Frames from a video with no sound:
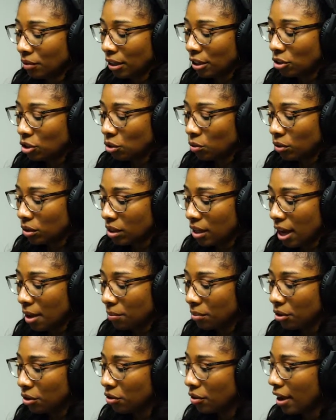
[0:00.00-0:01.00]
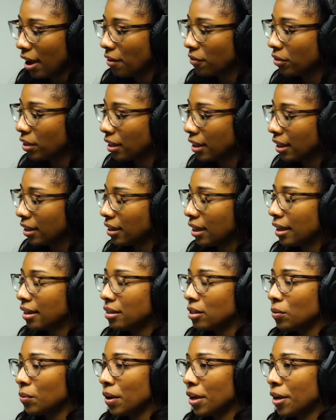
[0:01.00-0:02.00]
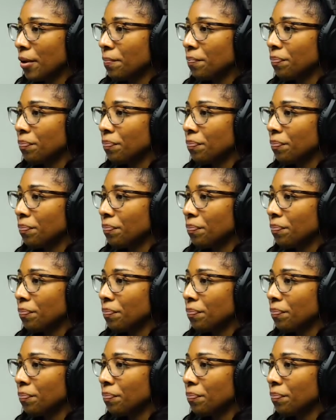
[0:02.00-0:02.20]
short time period you have for the deadlines, right?